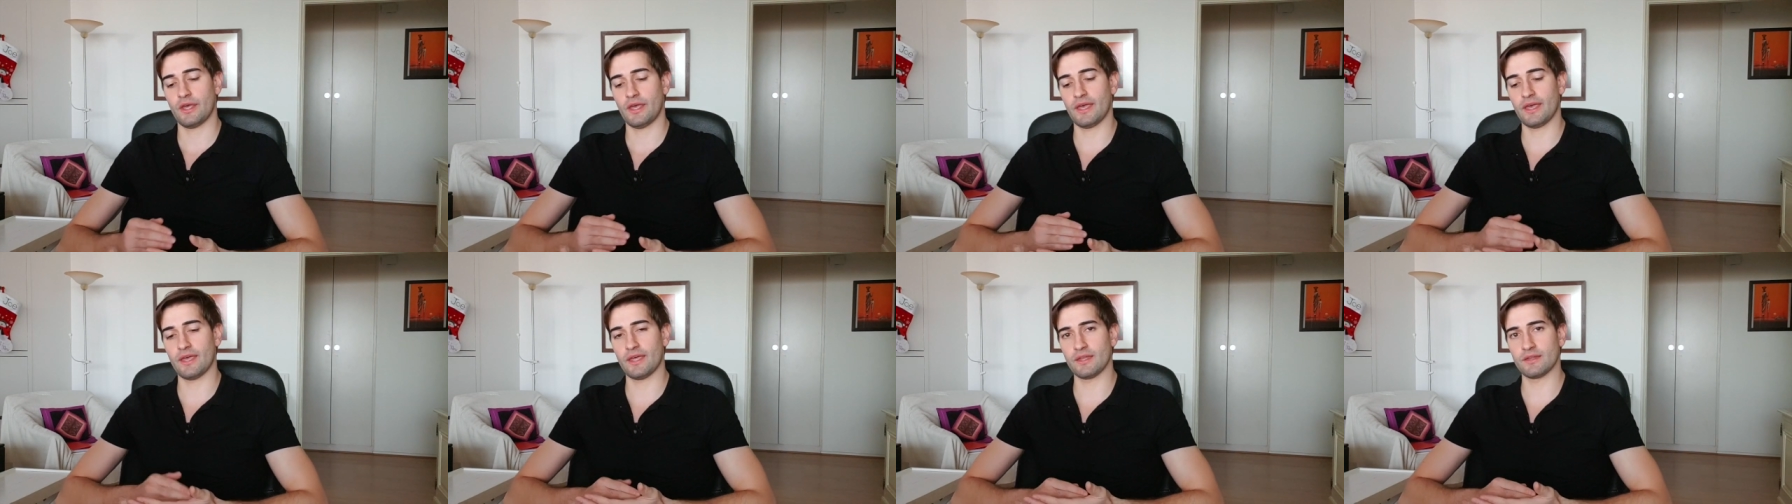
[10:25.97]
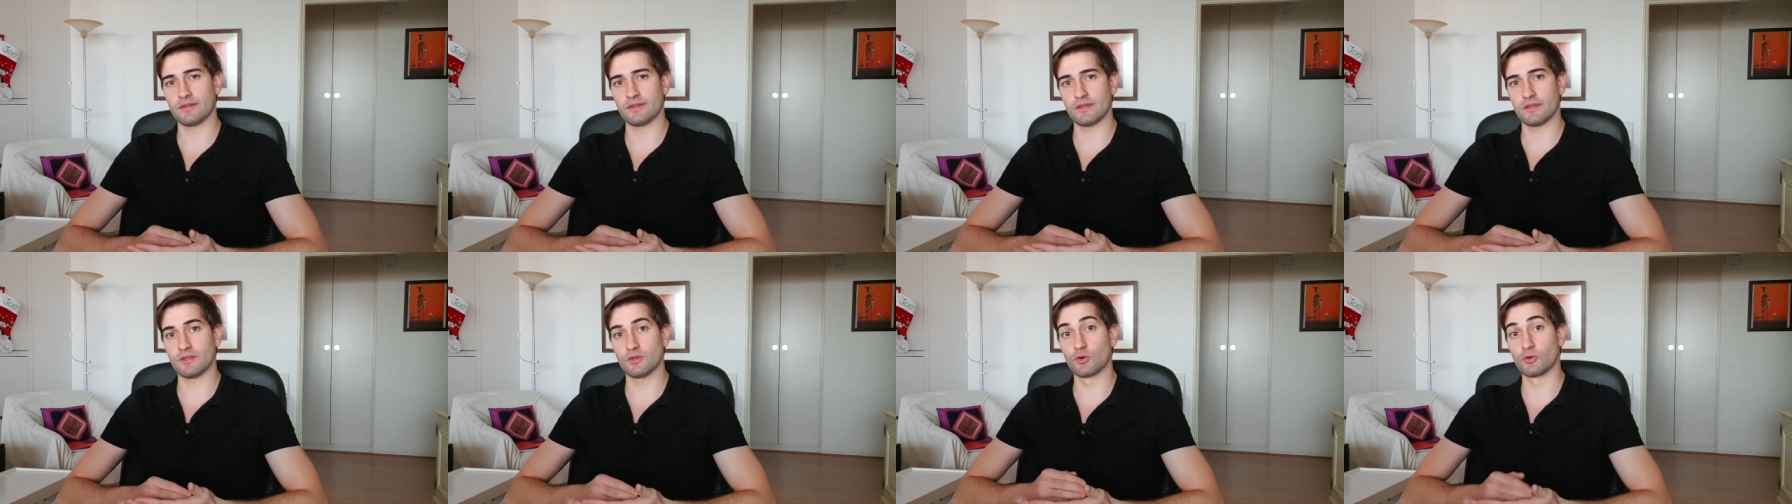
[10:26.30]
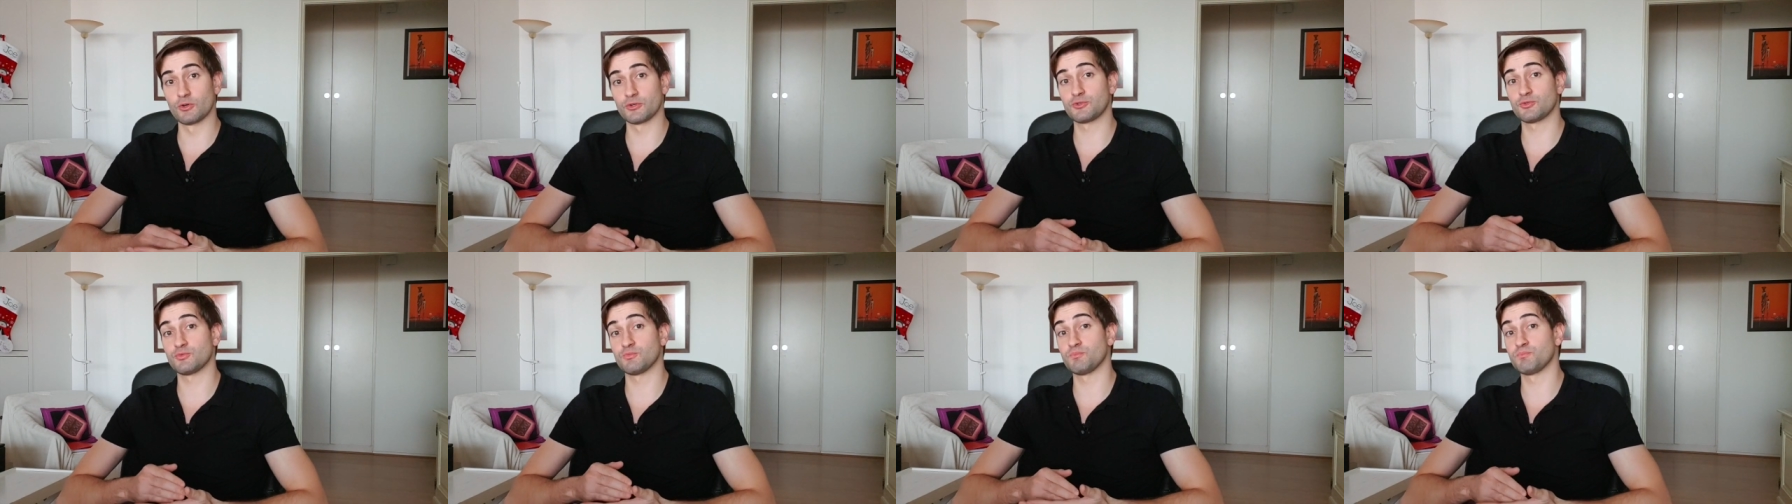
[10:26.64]
And in
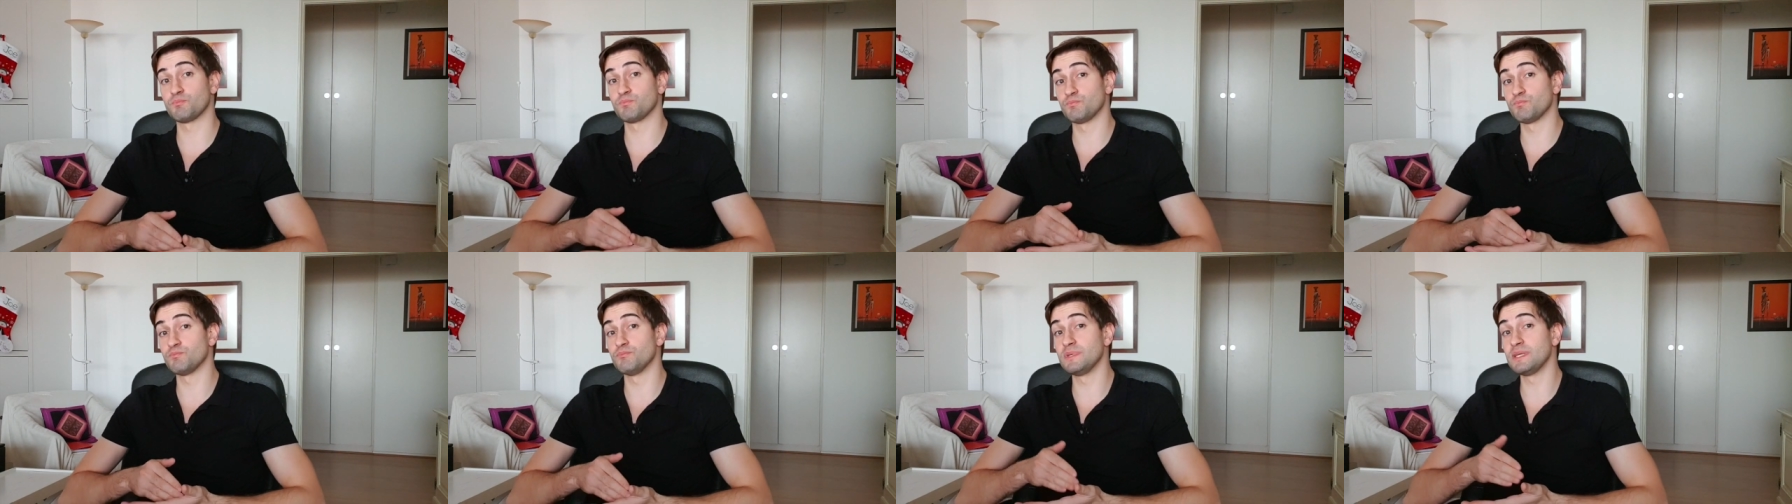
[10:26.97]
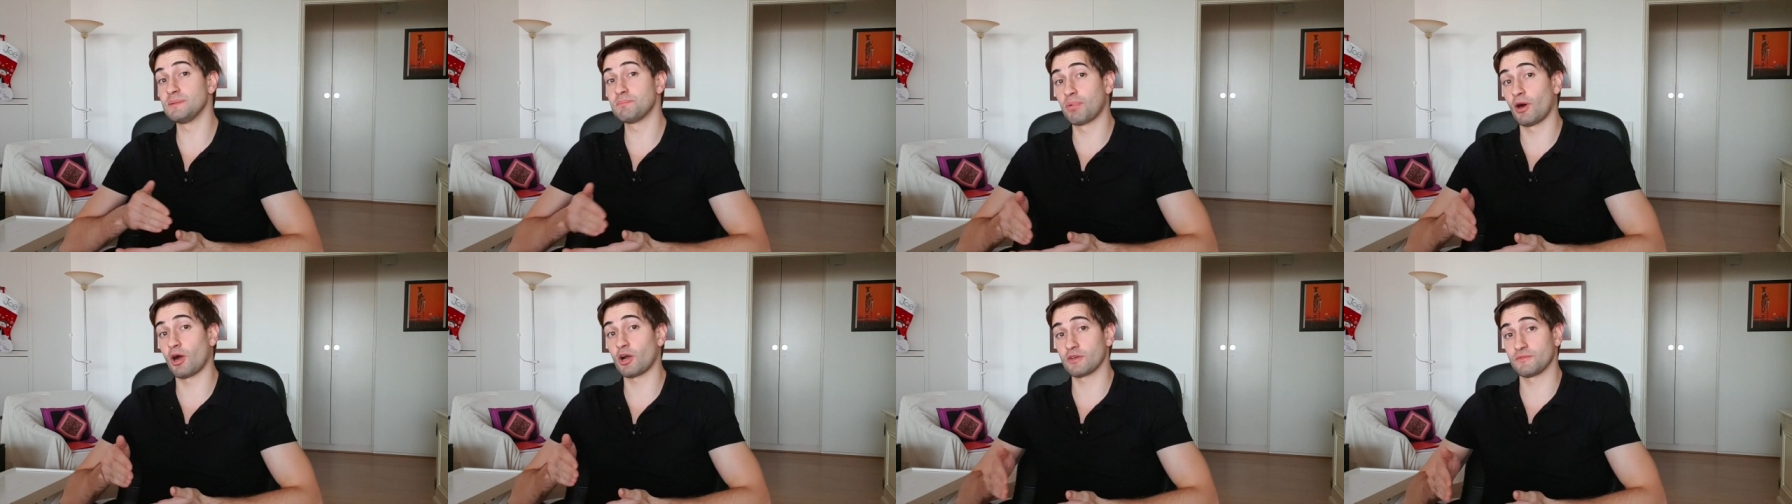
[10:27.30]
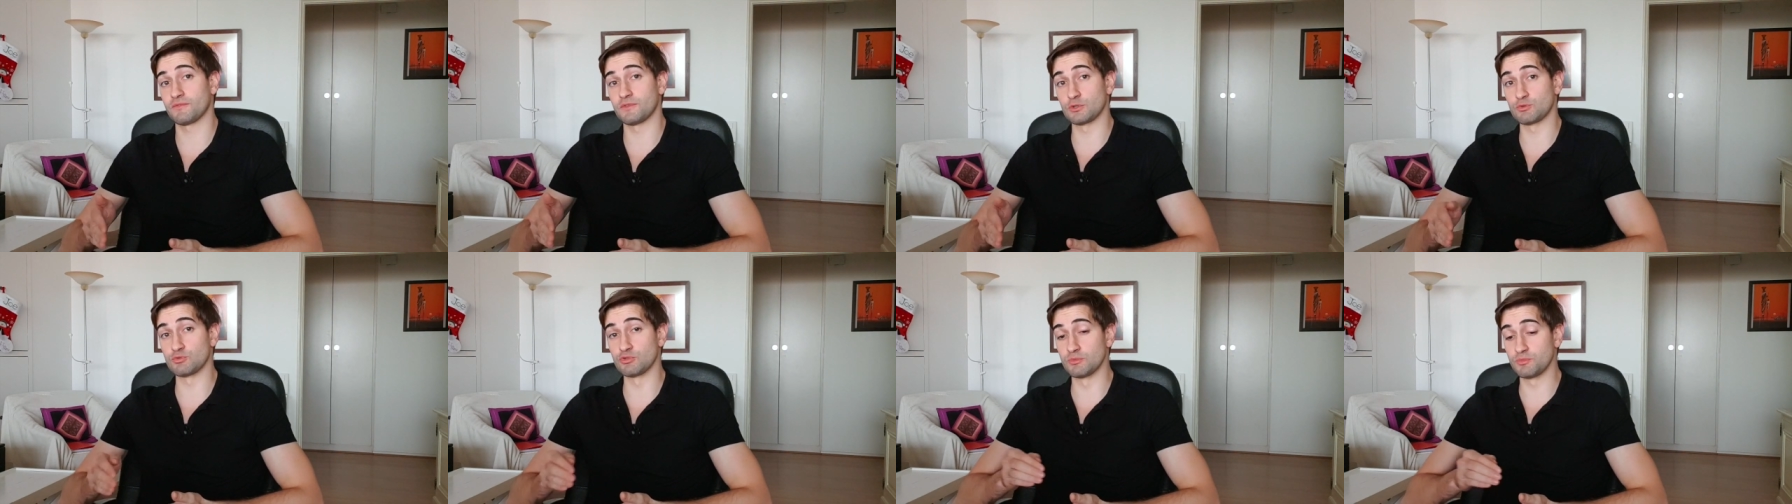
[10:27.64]
order to be part
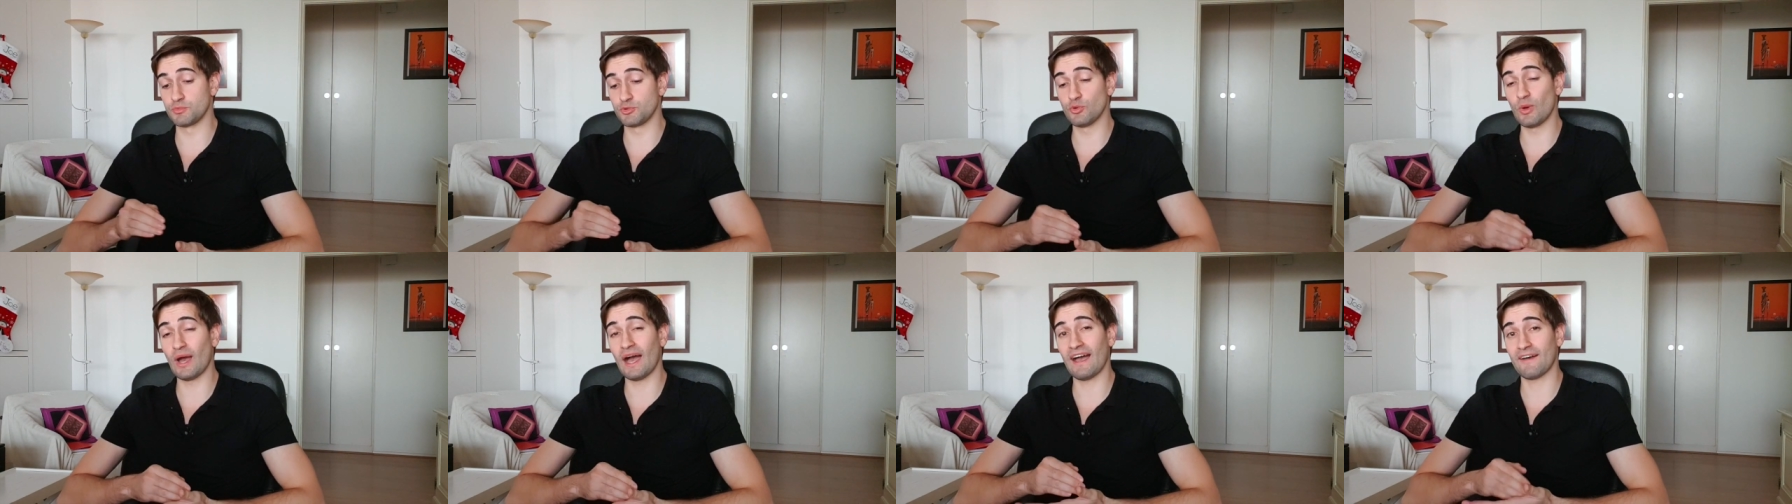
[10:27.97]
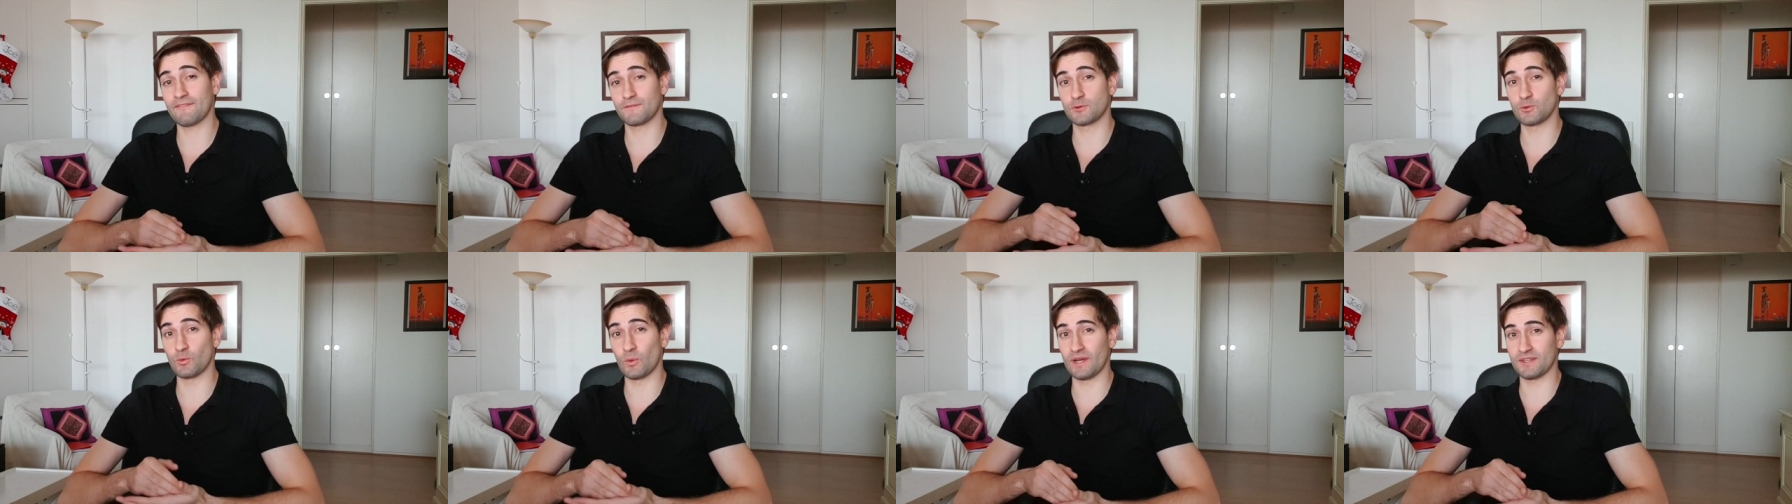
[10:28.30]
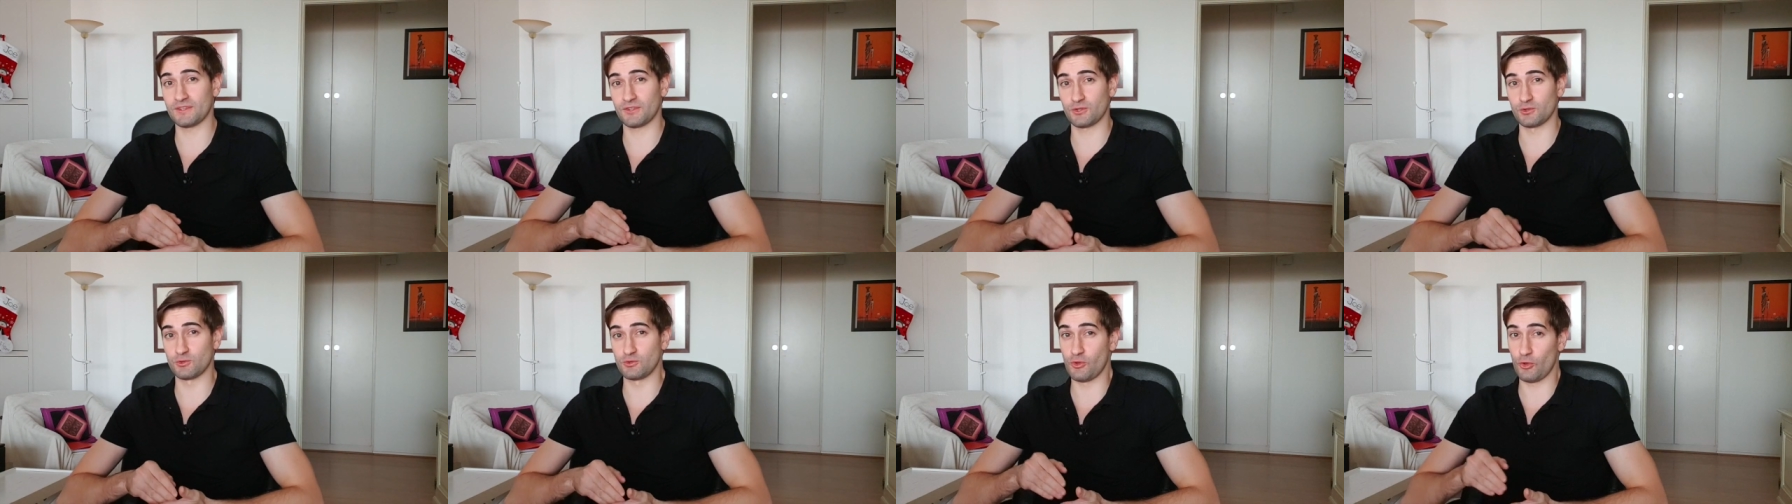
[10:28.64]
of the group, you have to
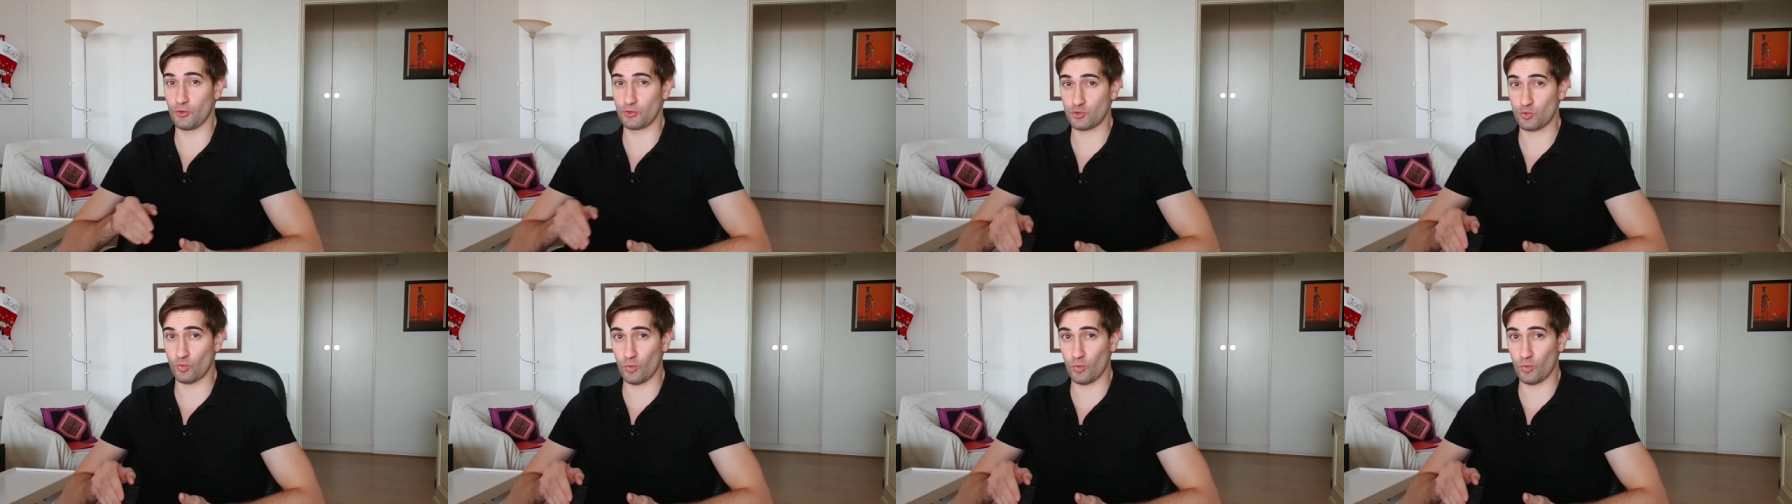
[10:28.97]
answer those